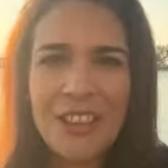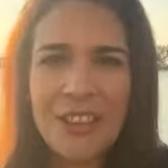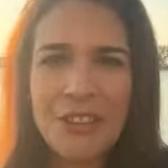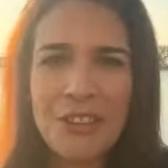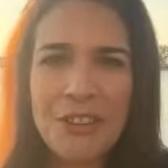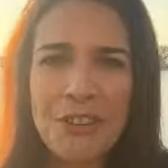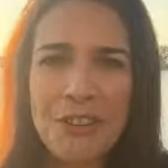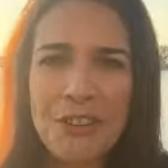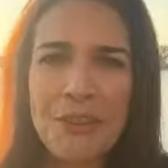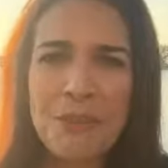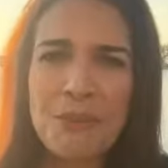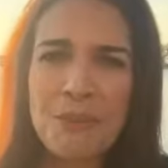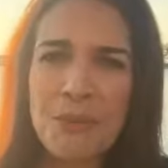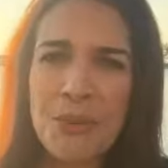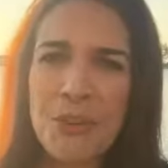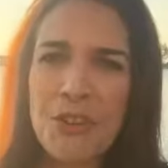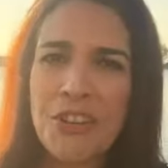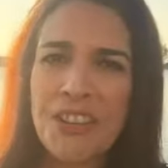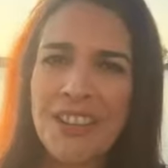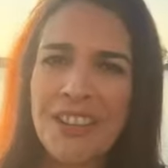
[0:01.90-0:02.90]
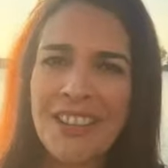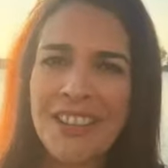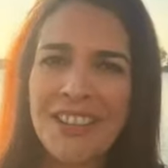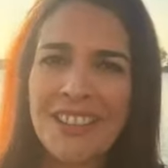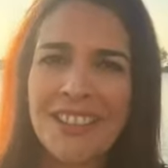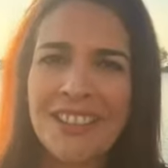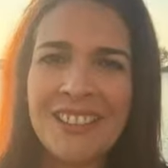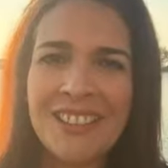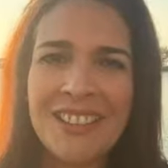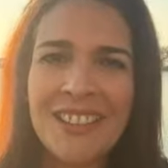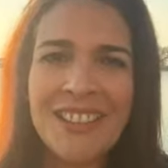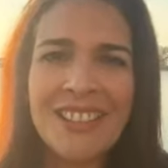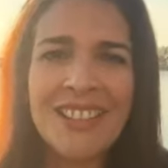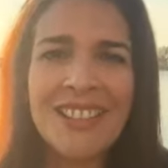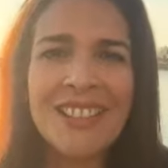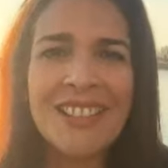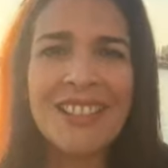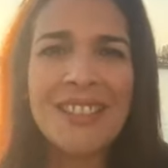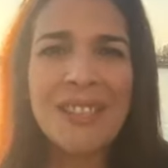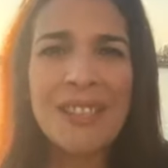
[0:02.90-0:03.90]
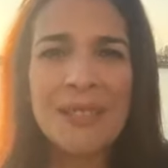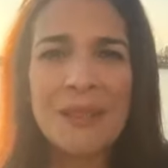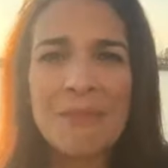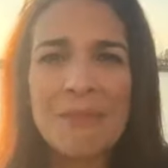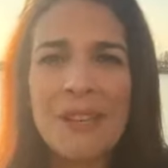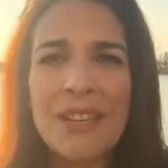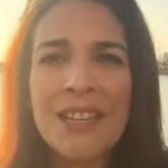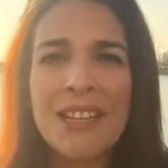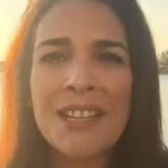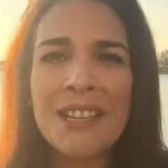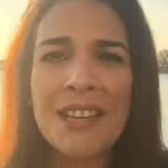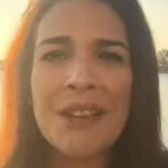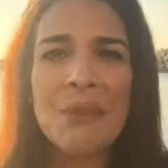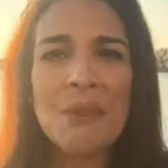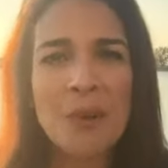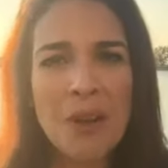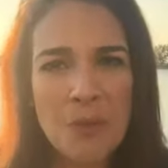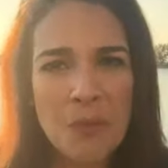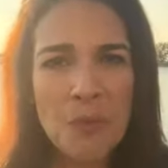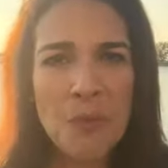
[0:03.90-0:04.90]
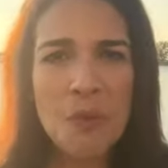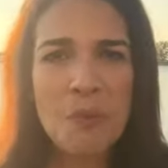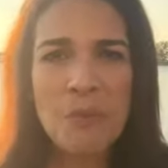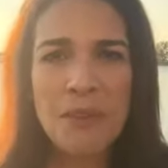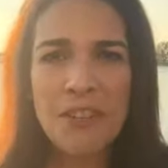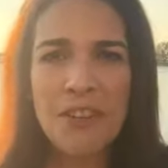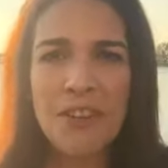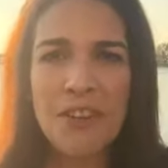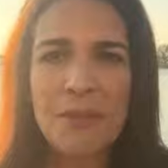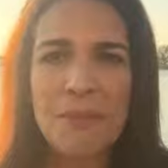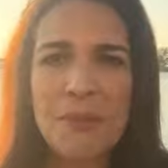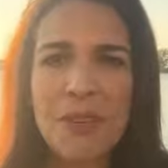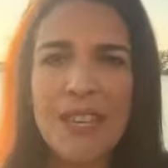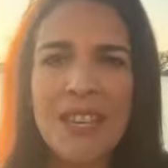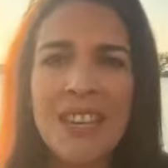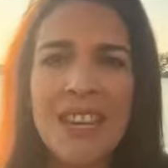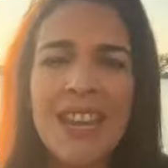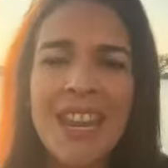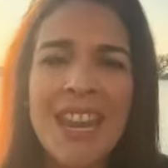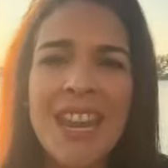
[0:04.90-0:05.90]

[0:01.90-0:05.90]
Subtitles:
Good morning. This is Amelia, One Woman Army,